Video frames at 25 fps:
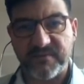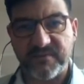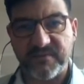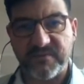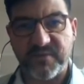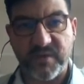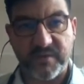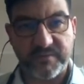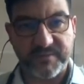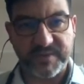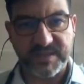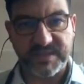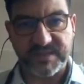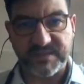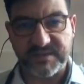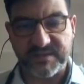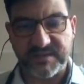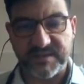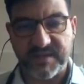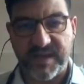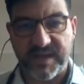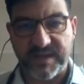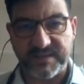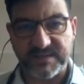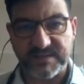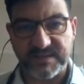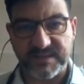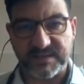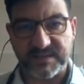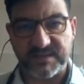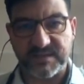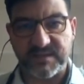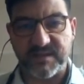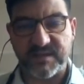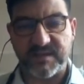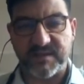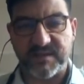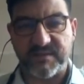fluorinated
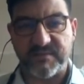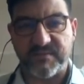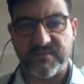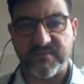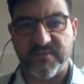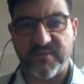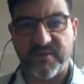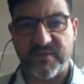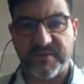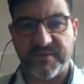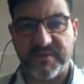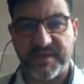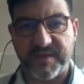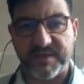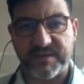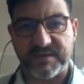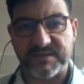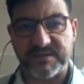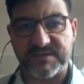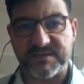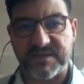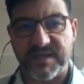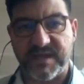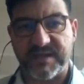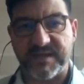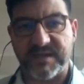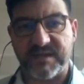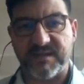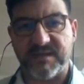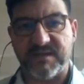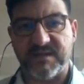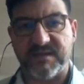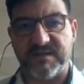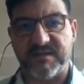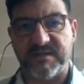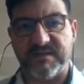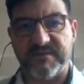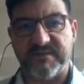for the study,
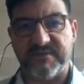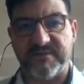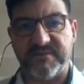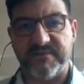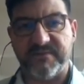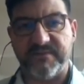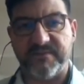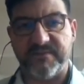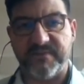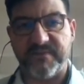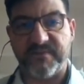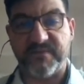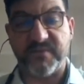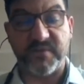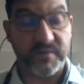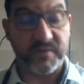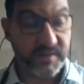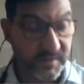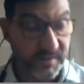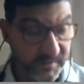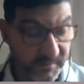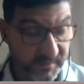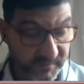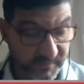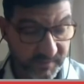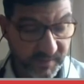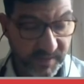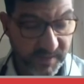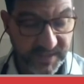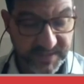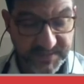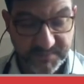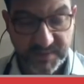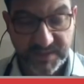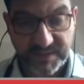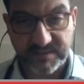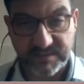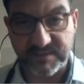has
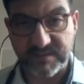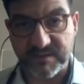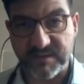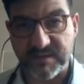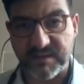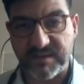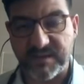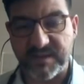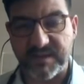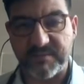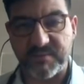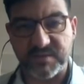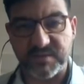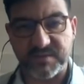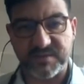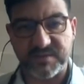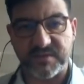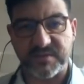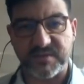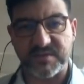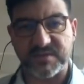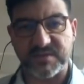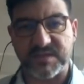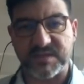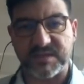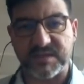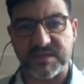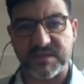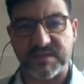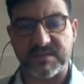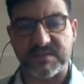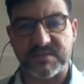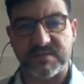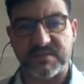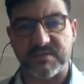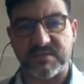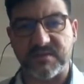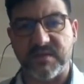been able to use it
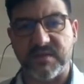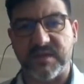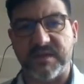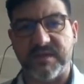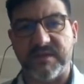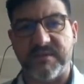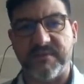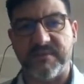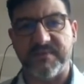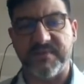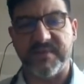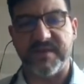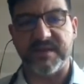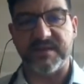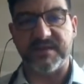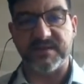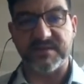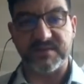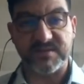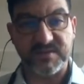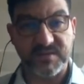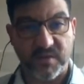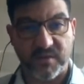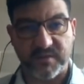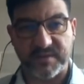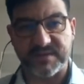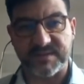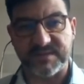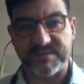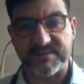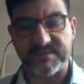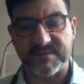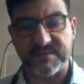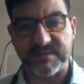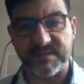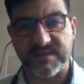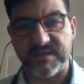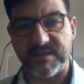into
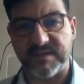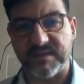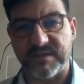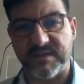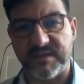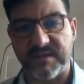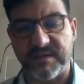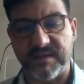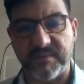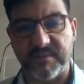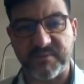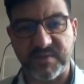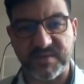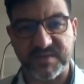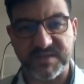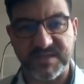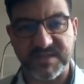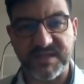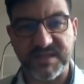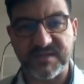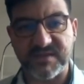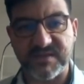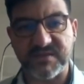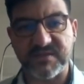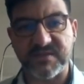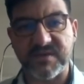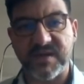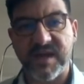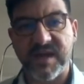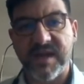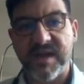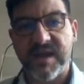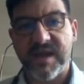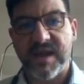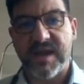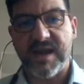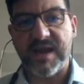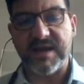sorting procedure,
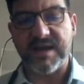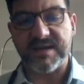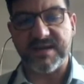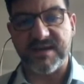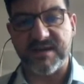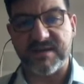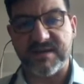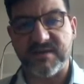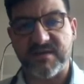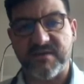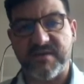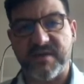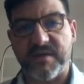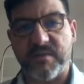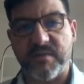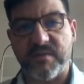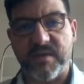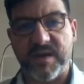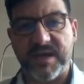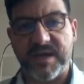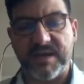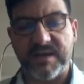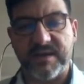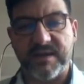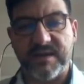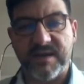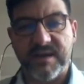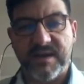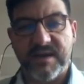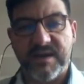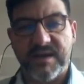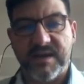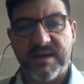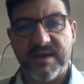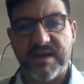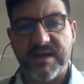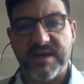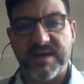and another one
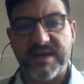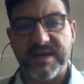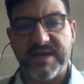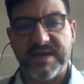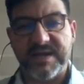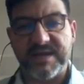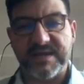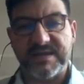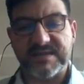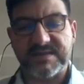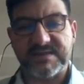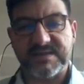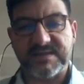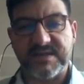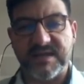is